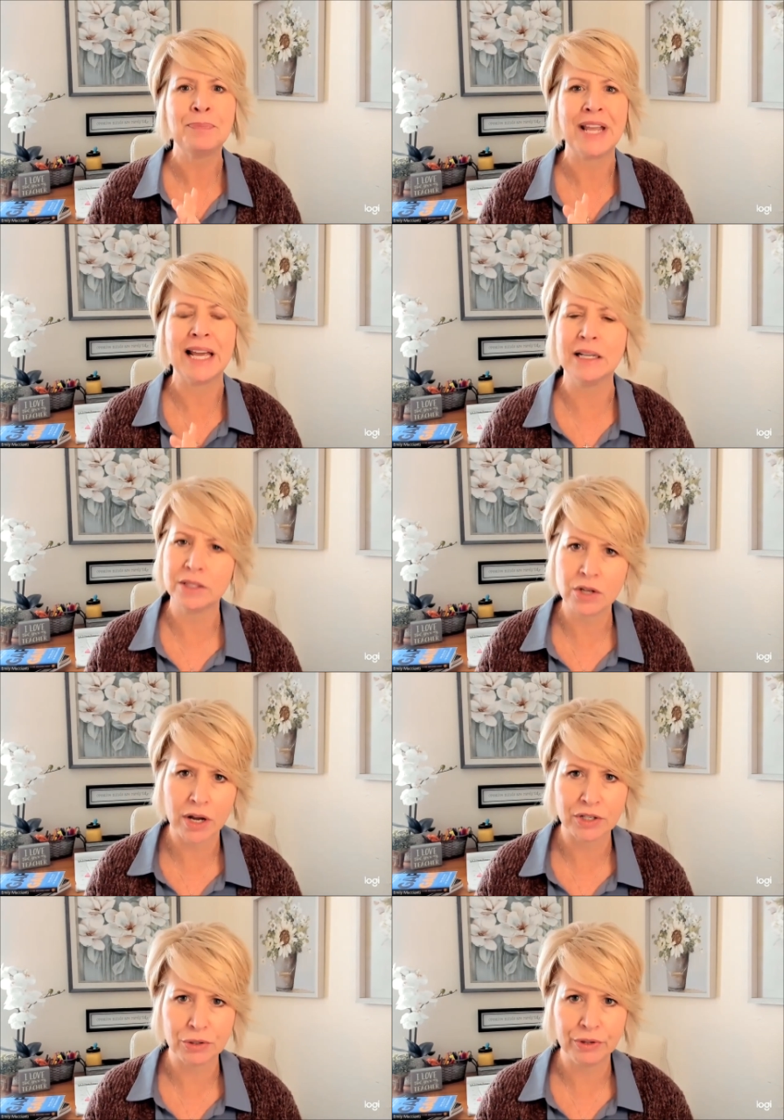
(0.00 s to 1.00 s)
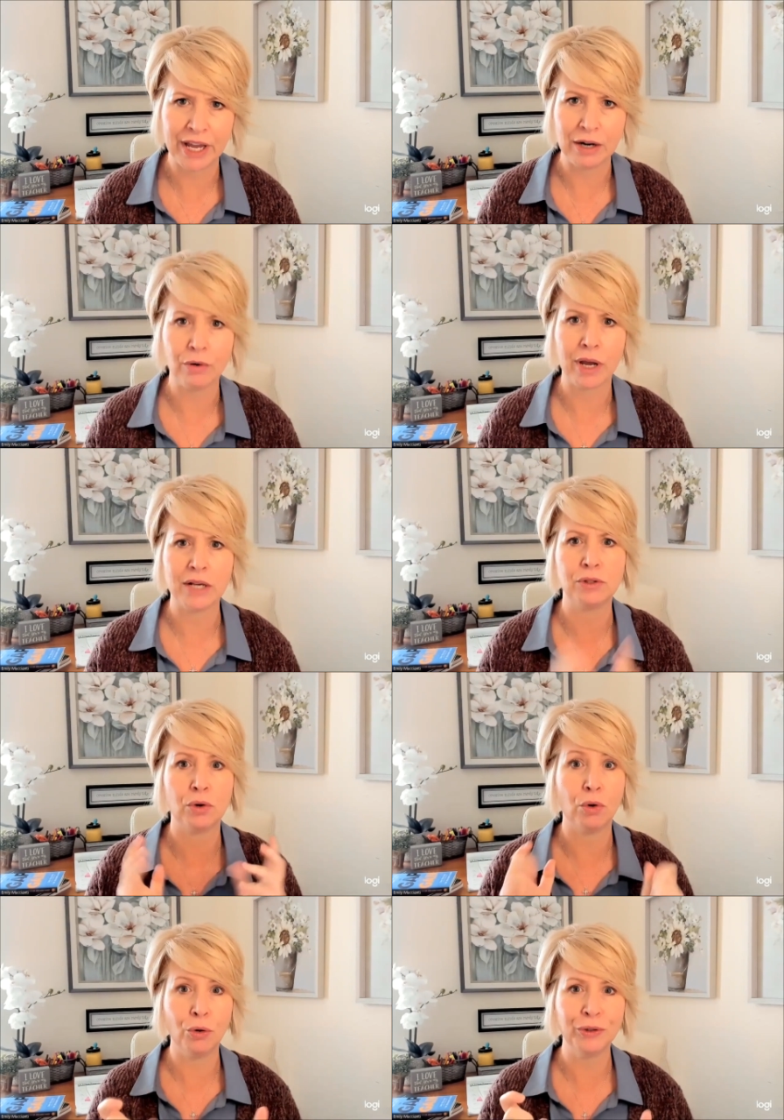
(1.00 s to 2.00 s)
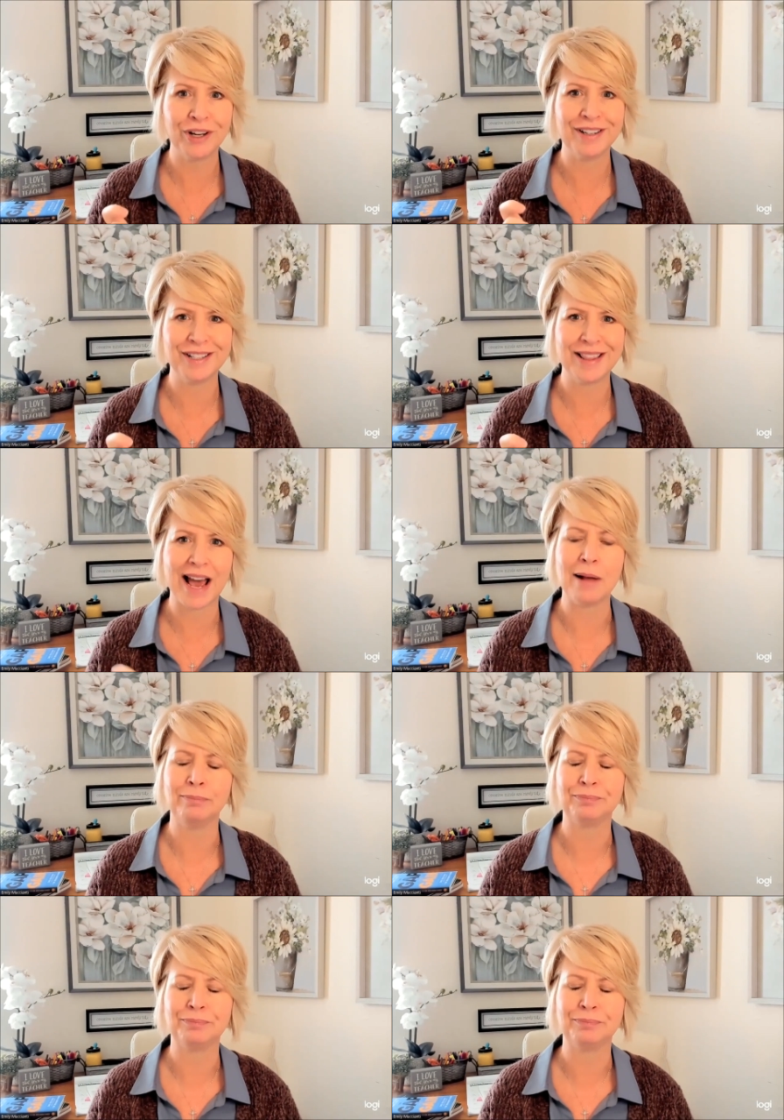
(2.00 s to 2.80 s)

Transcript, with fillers: and it's not too late okay so hold on to that